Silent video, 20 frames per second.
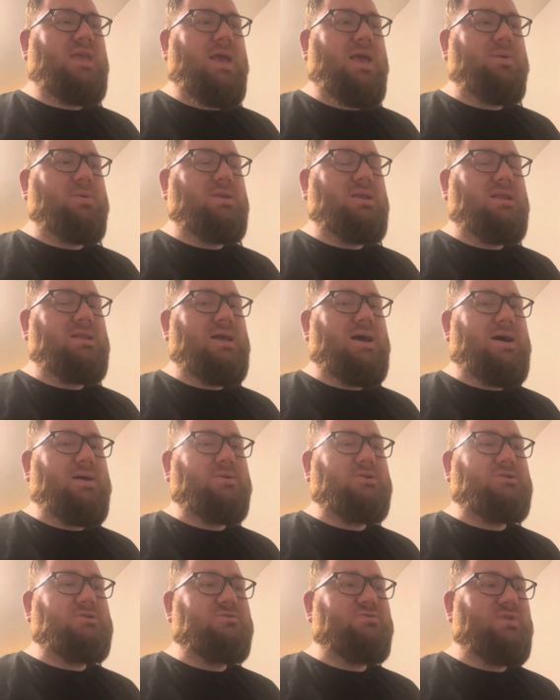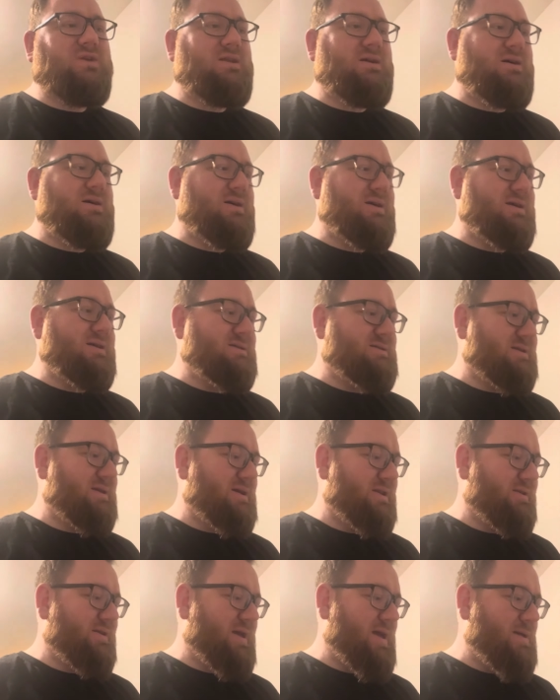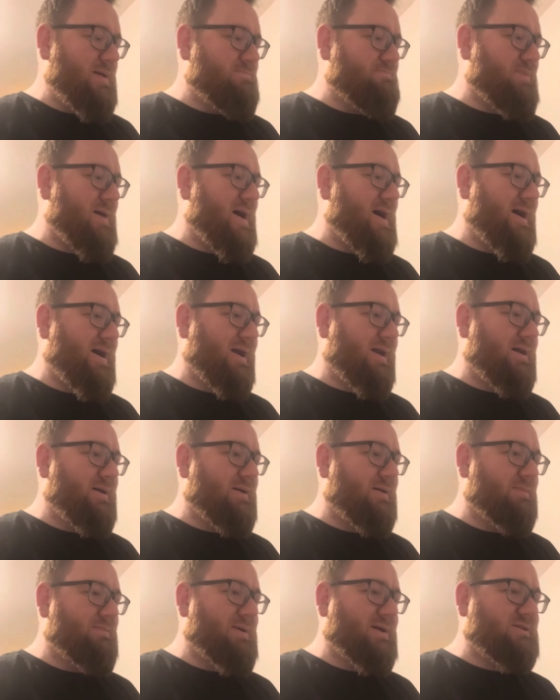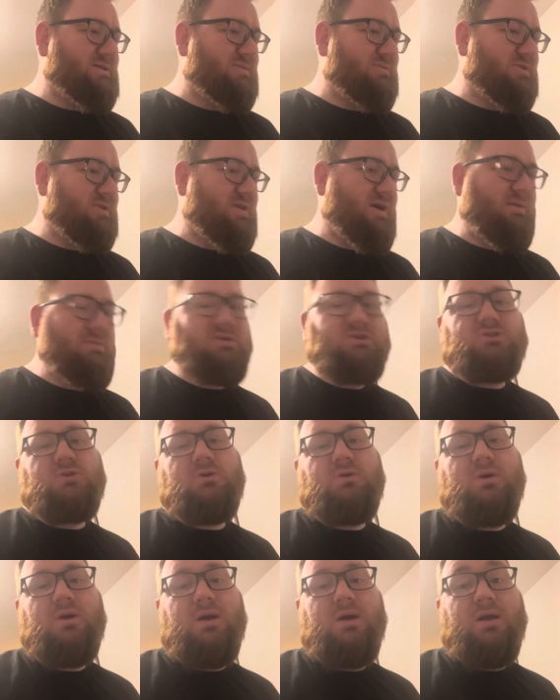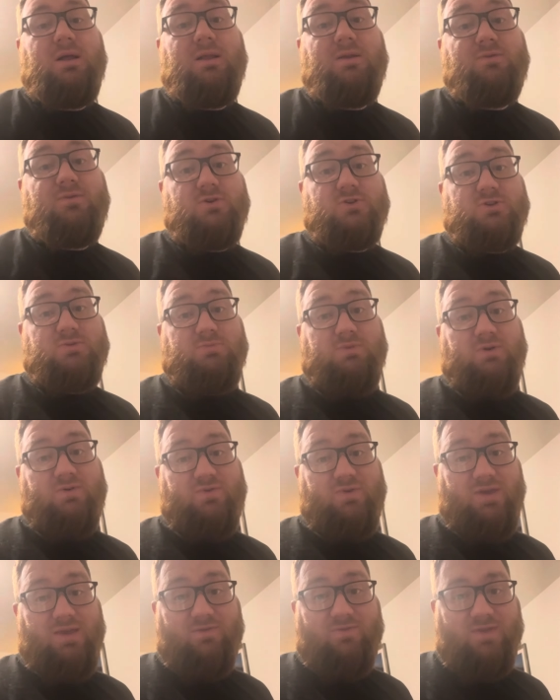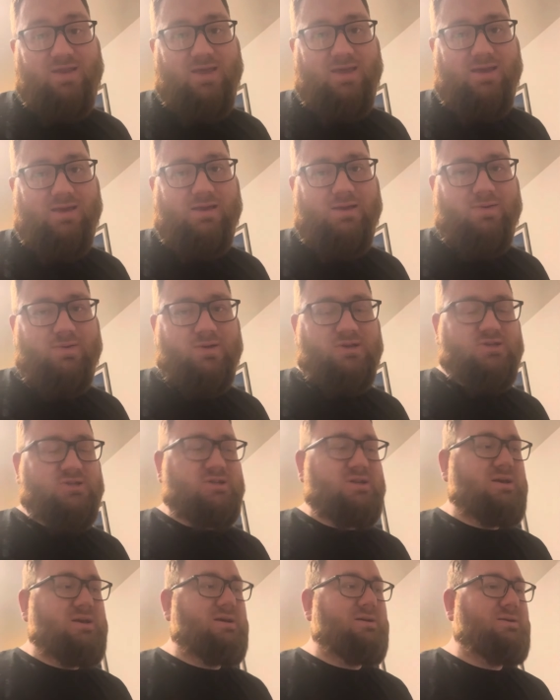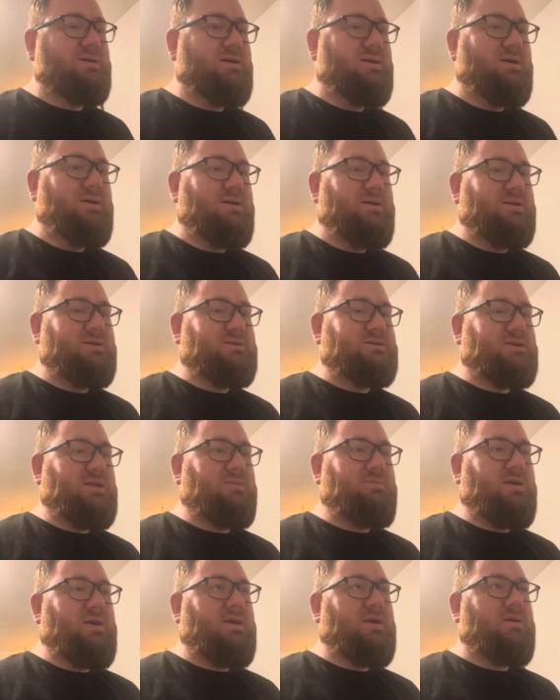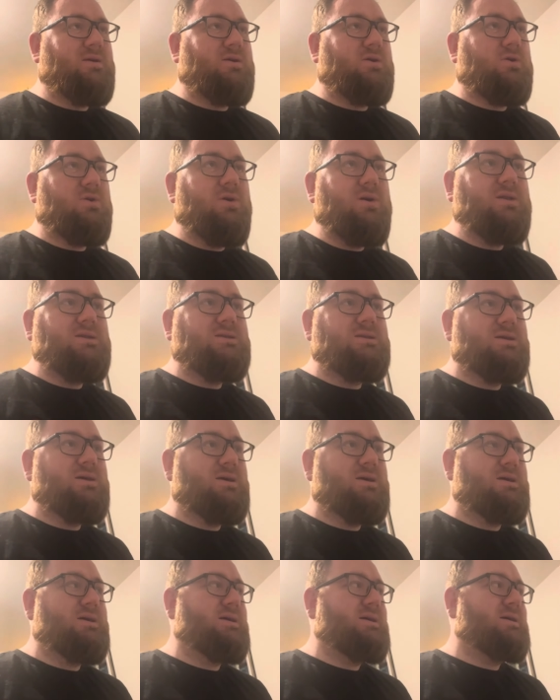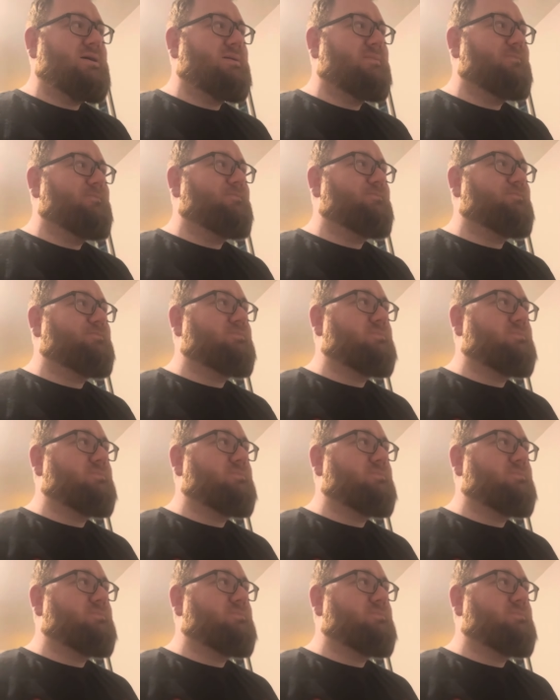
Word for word: yeah, we did that, which was pretty nice, and kind of came back, made some tiramisu for tomorrow evening, which uh, is going to be good. Um,